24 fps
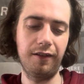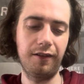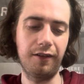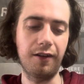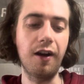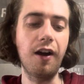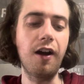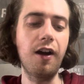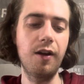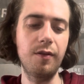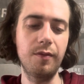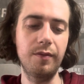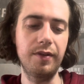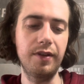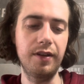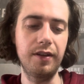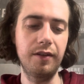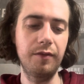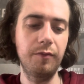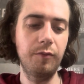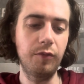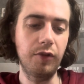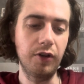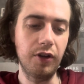
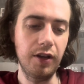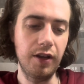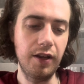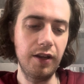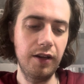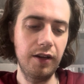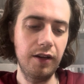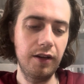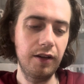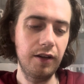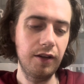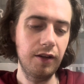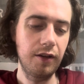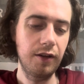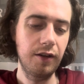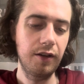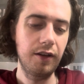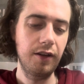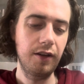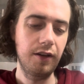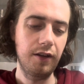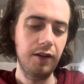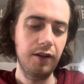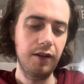common, but
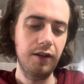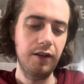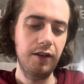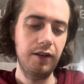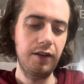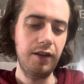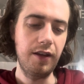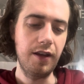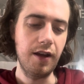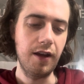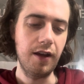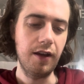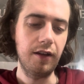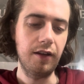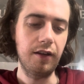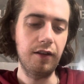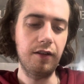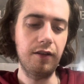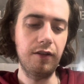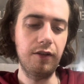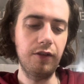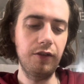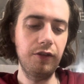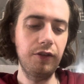yeah,
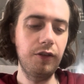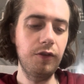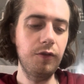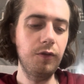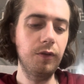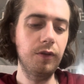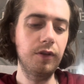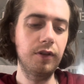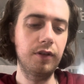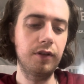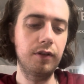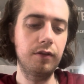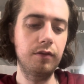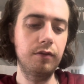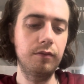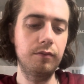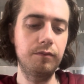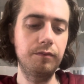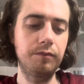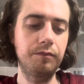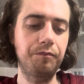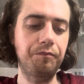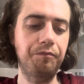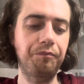all
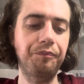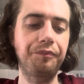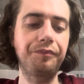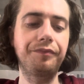you